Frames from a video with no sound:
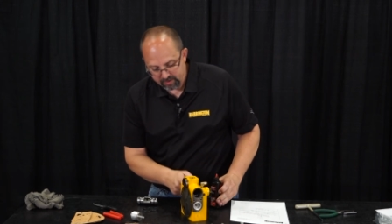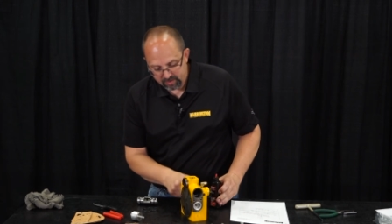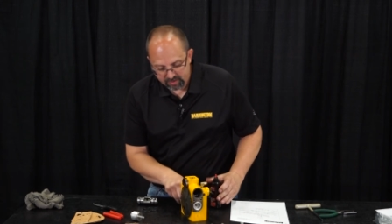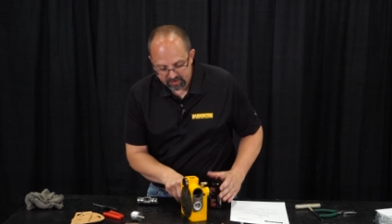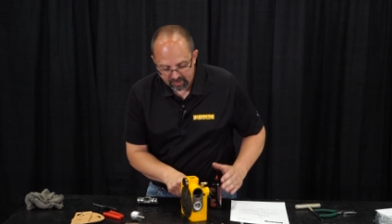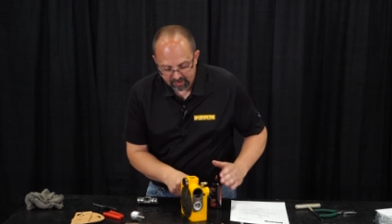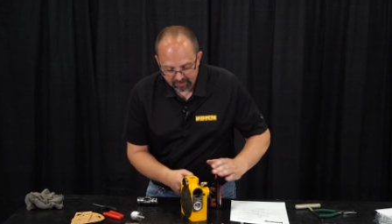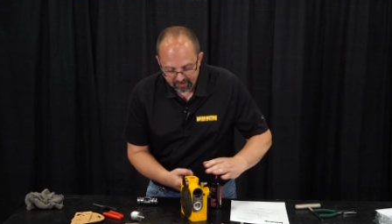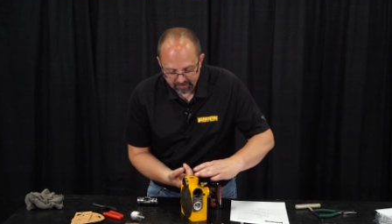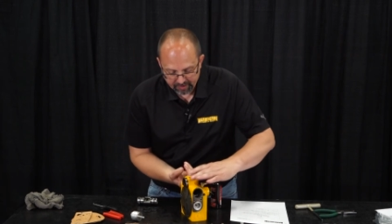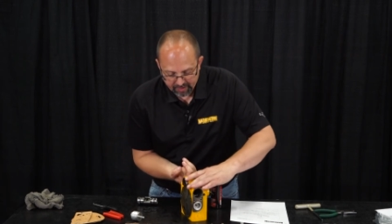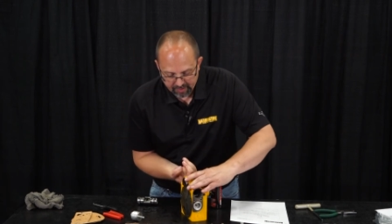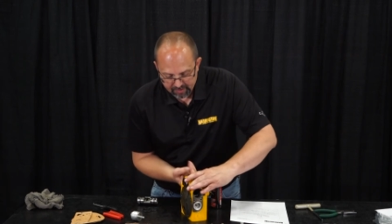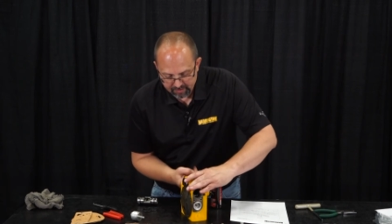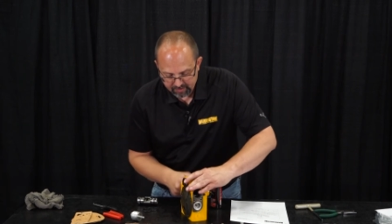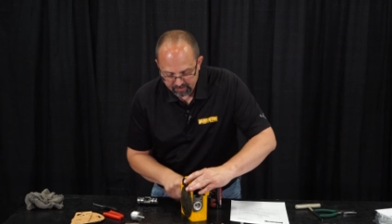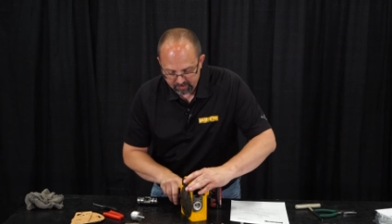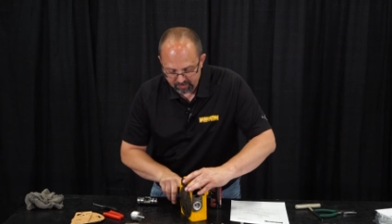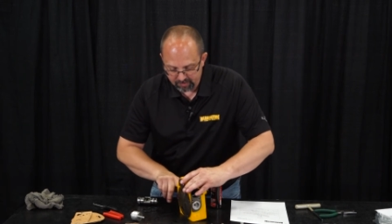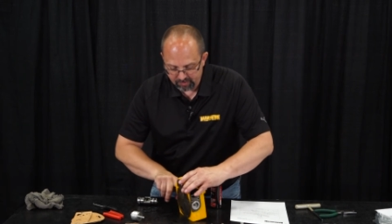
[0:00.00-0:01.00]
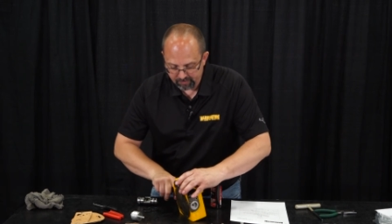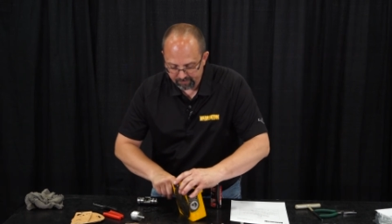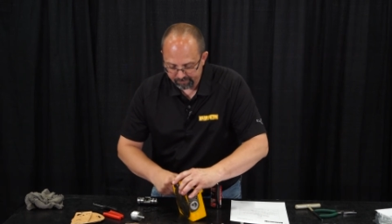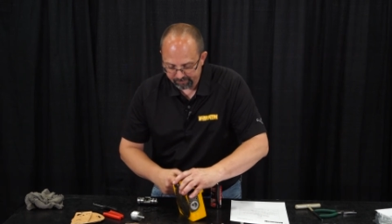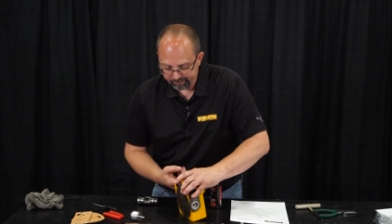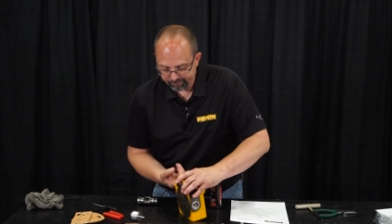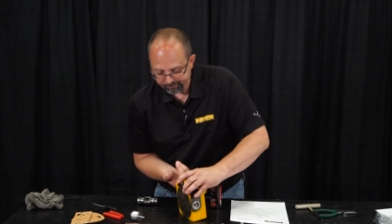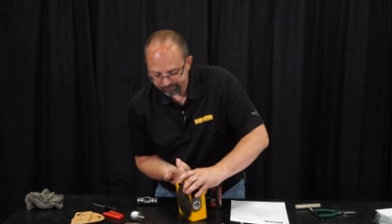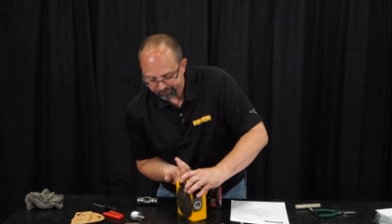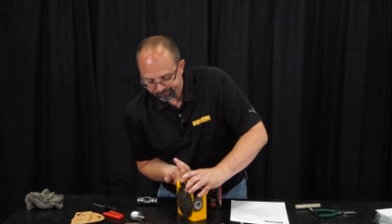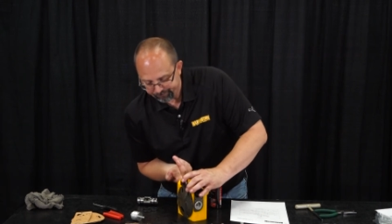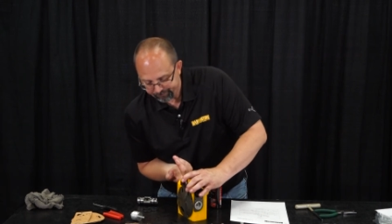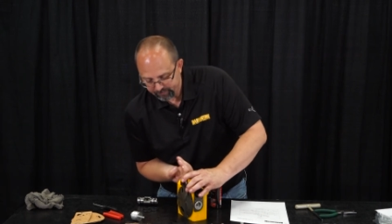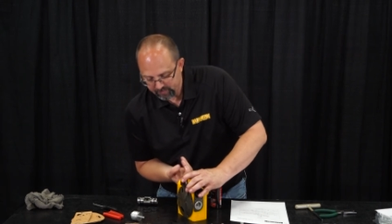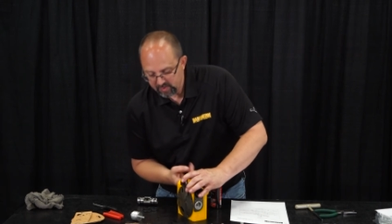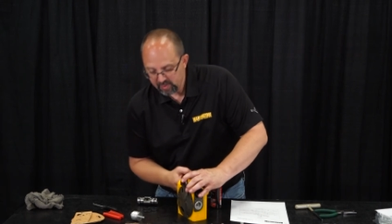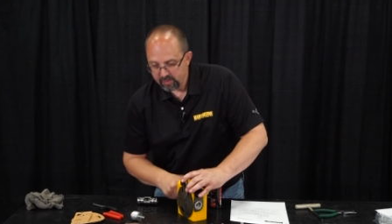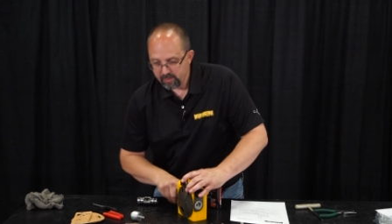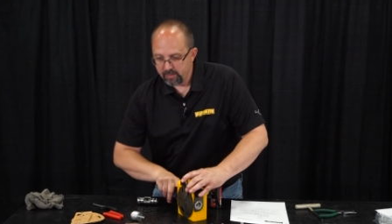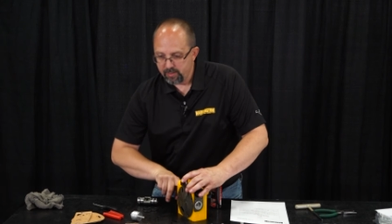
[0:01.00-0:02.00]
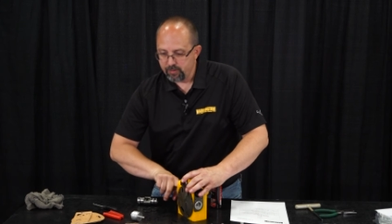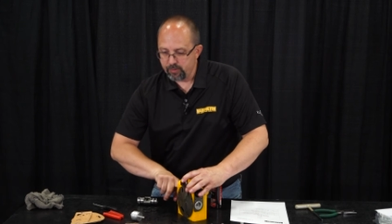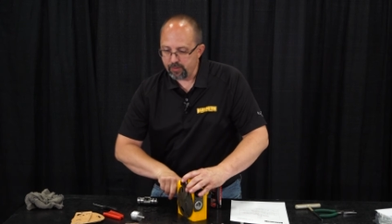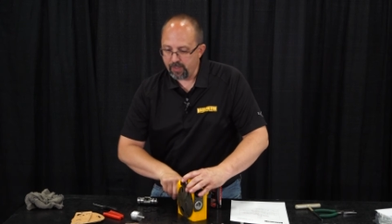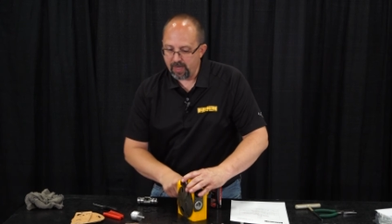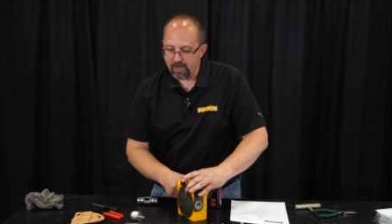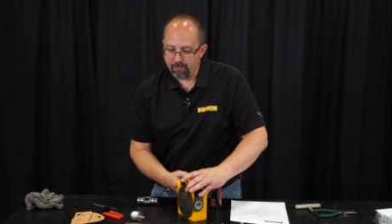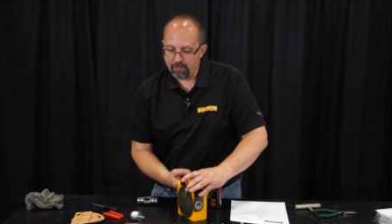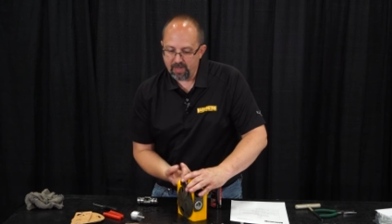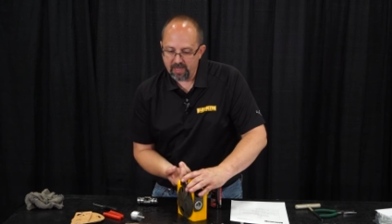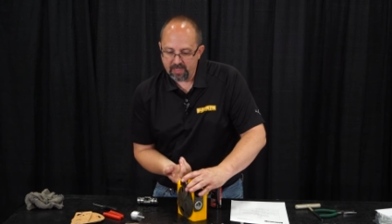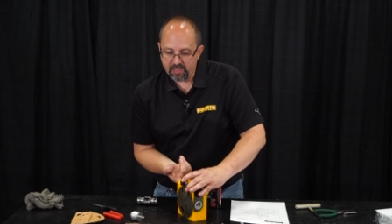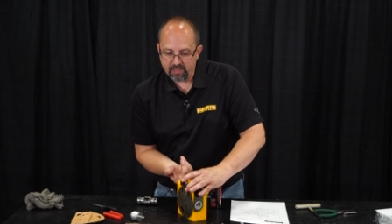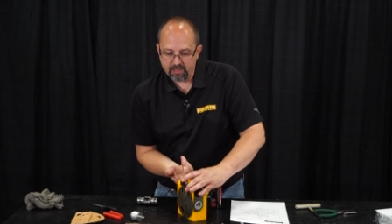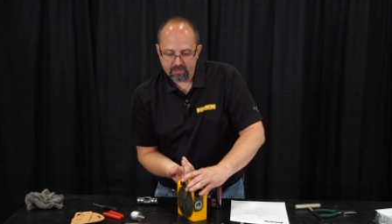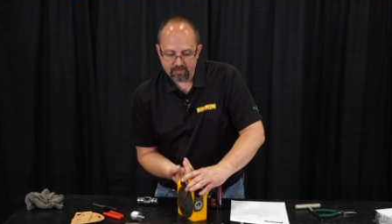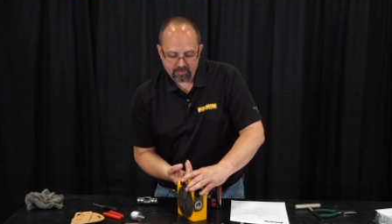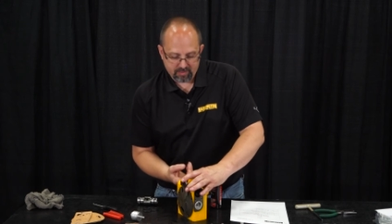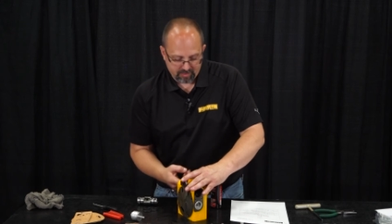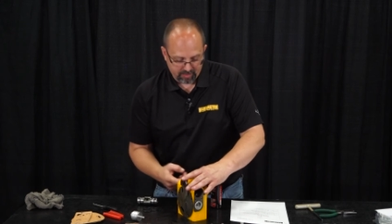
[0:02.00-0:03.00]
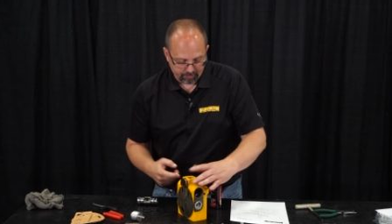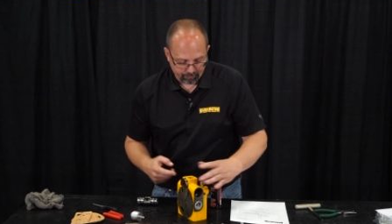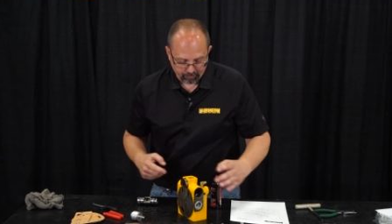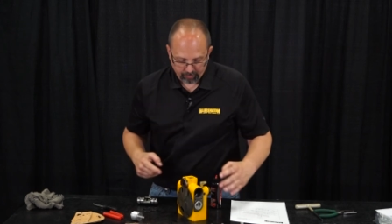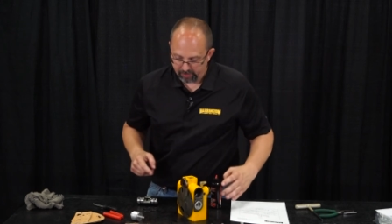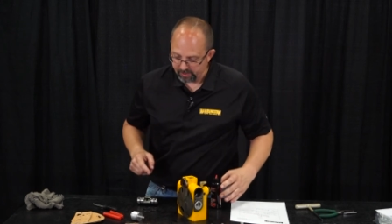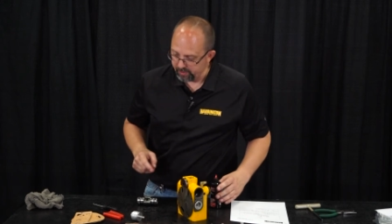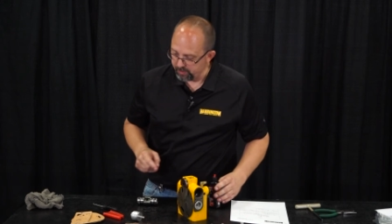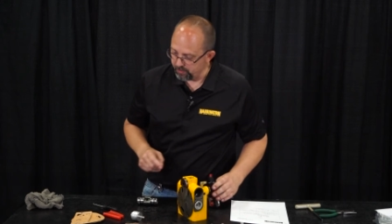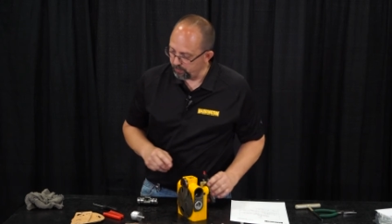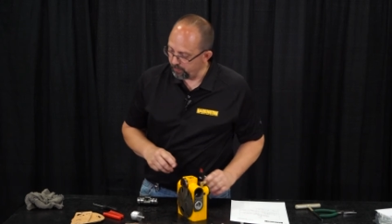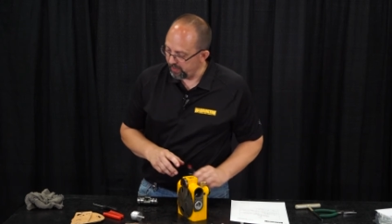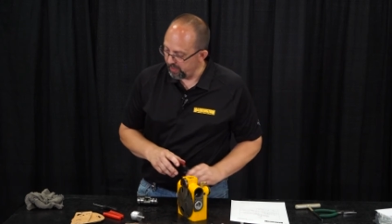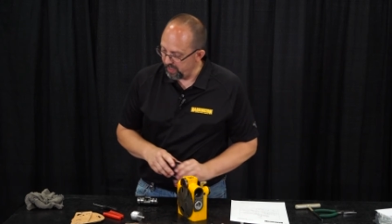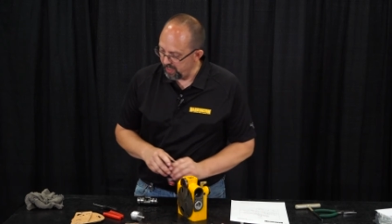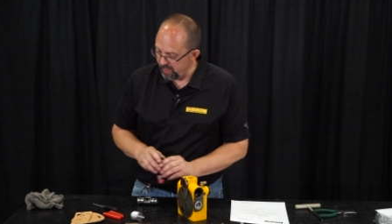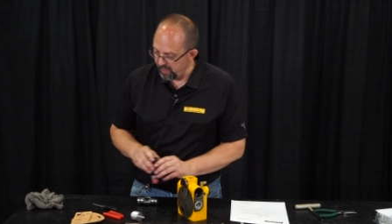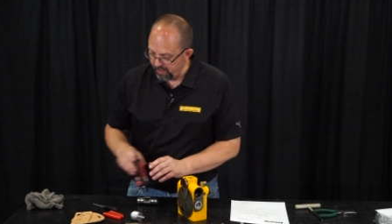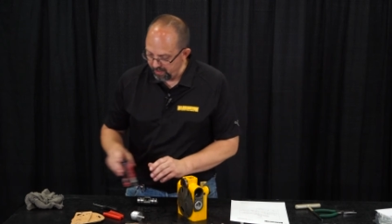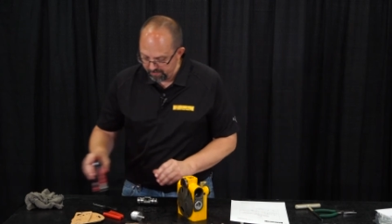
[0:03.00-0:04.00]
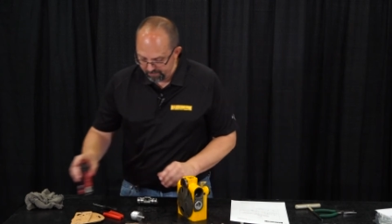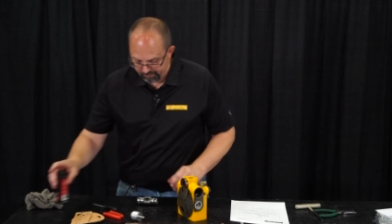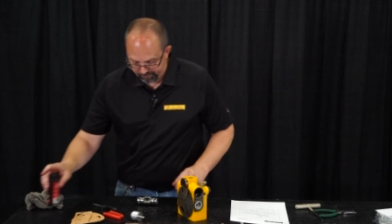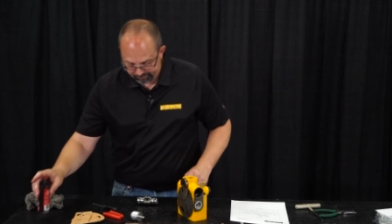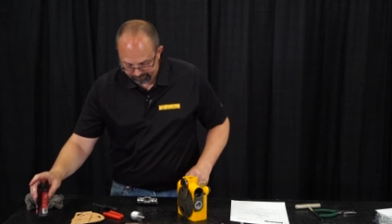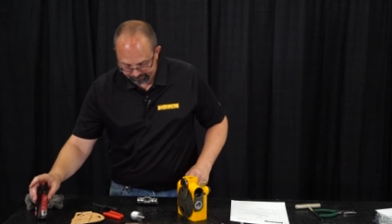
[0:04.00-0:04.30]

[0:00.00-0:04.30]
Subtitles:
seal against. Try and make it as slippery as we can.